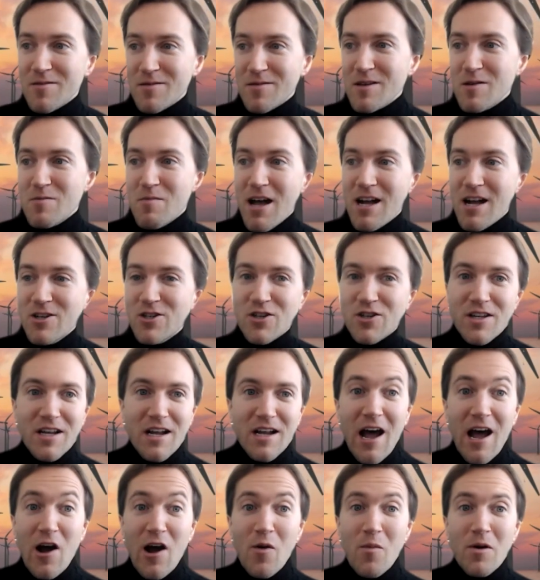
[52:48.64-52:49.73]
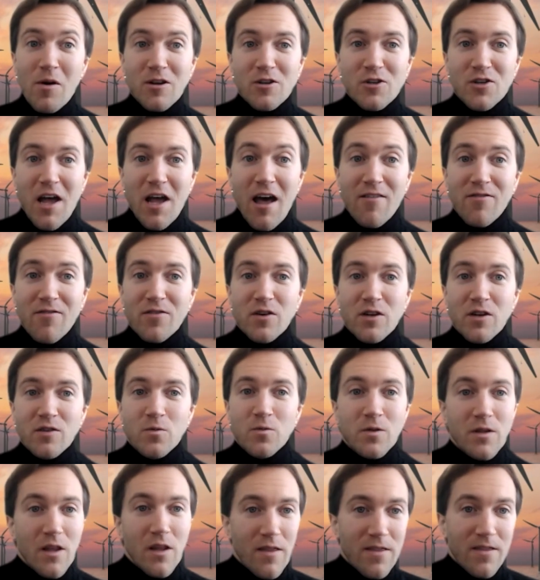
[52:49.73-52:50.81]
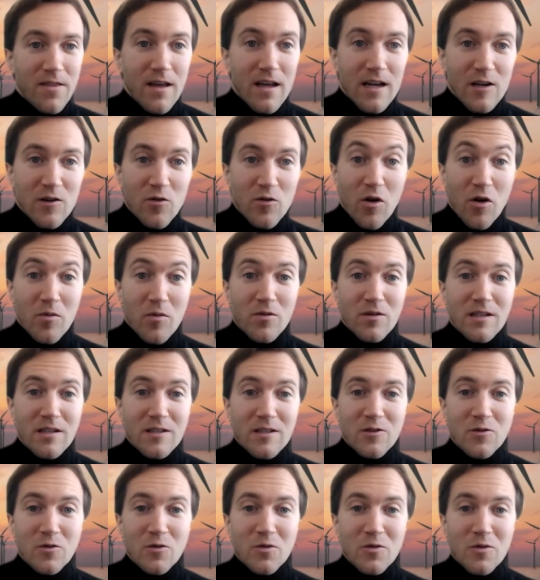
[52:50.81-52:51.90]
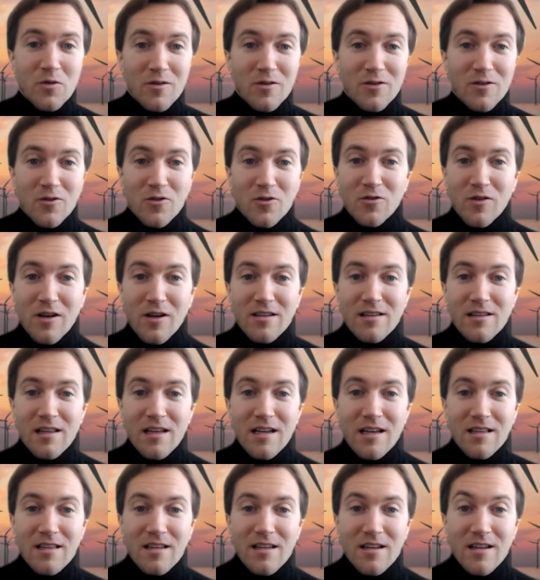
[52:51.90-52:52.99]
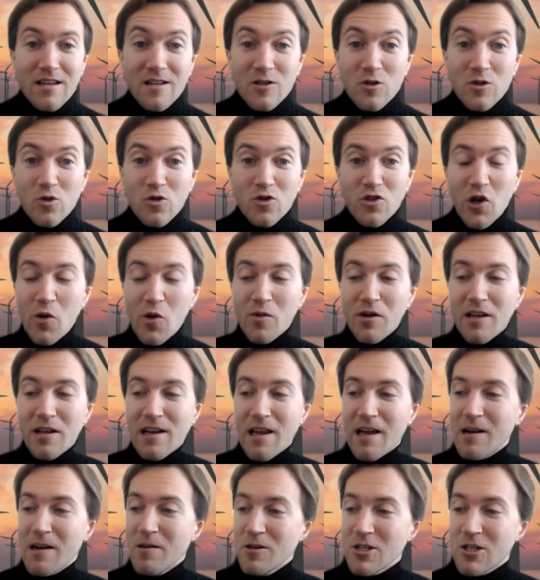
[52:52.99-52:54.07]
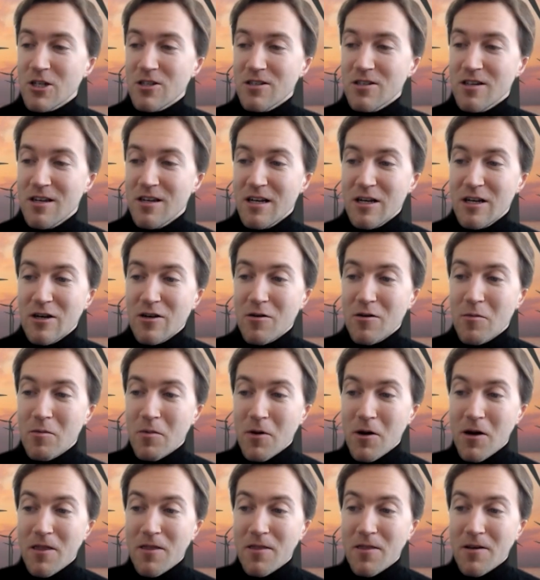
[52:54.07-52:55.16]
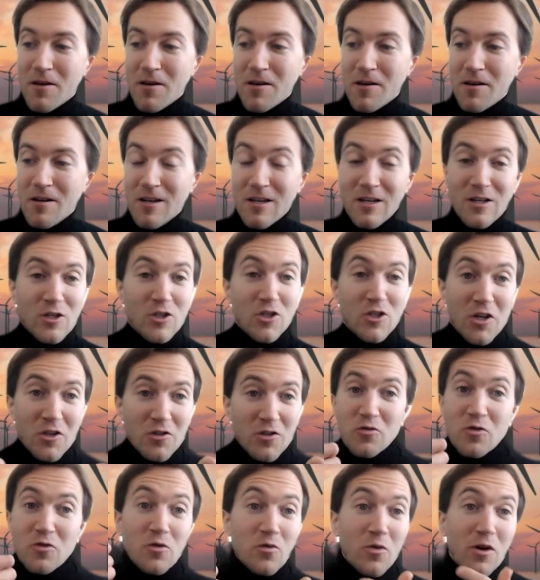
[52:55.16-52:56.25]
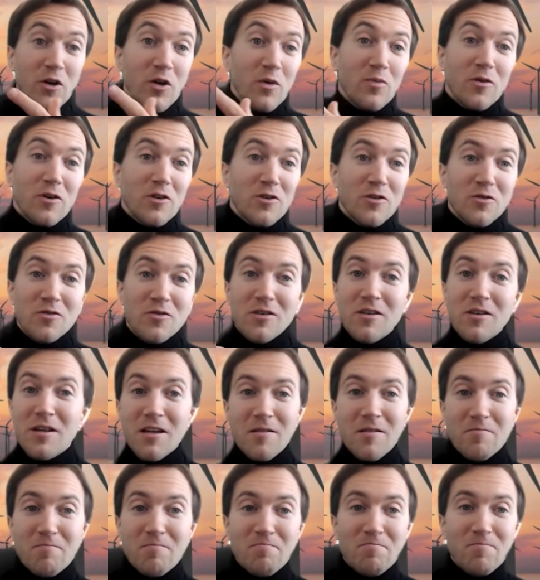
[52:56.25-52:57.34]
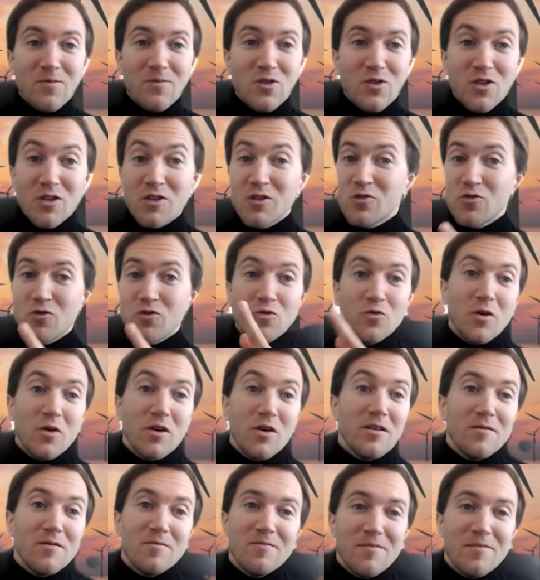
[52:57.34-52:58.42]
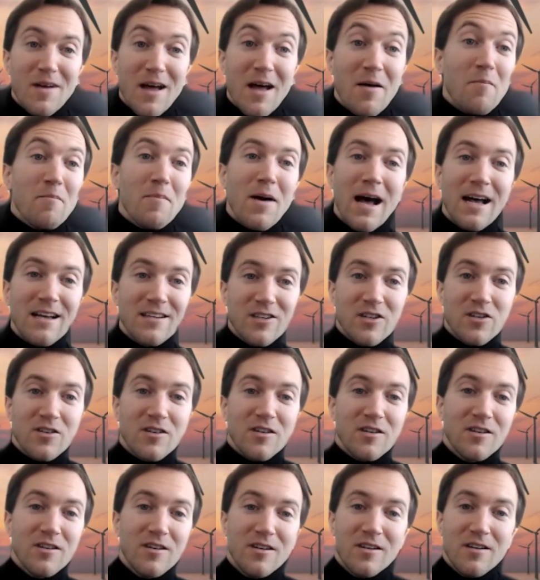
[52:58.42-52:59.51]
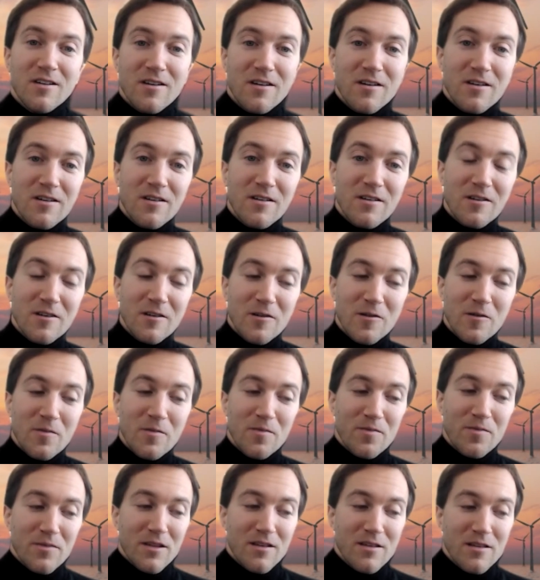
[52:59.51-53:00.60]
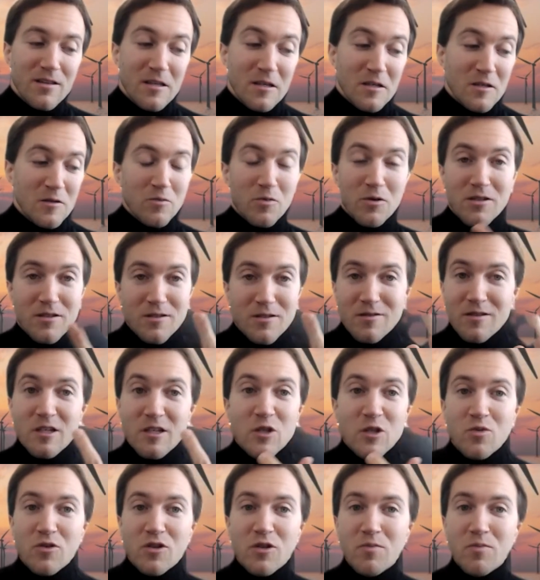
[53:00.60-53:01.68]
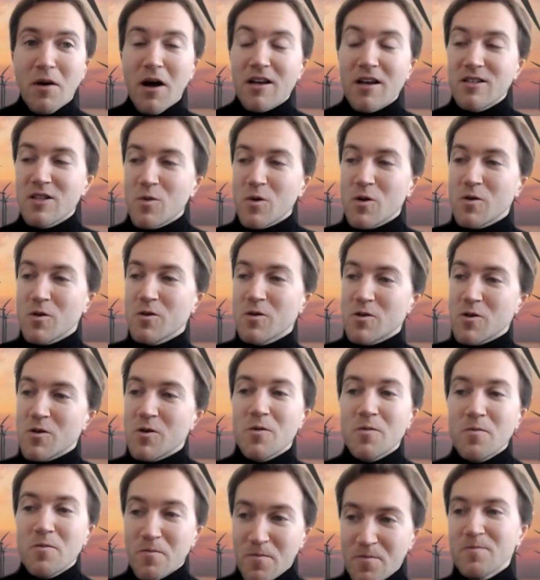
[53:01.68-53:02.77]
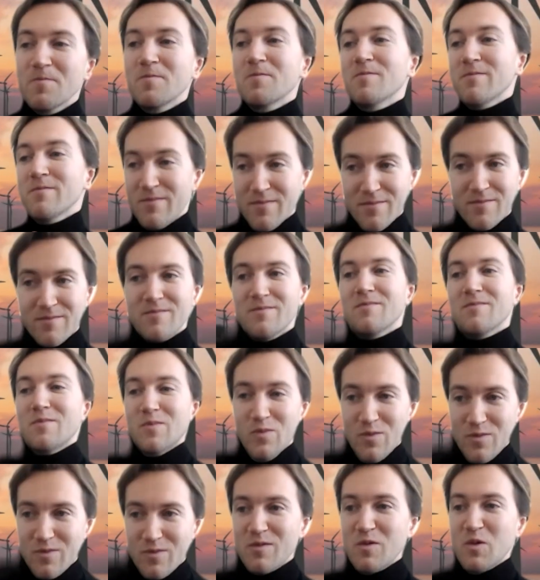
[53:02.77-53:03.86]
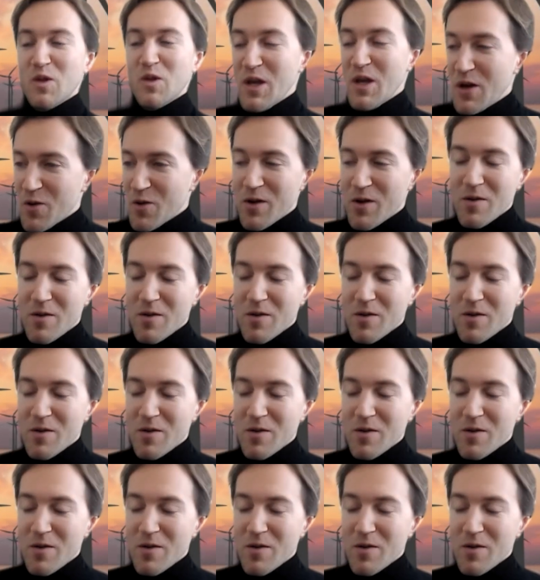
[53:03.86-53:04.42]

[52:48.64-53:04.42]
imagining how much effort would it take normally to translate it into so many languages. But just through one opportunity, just through one ambassador, this was possible. So takeaway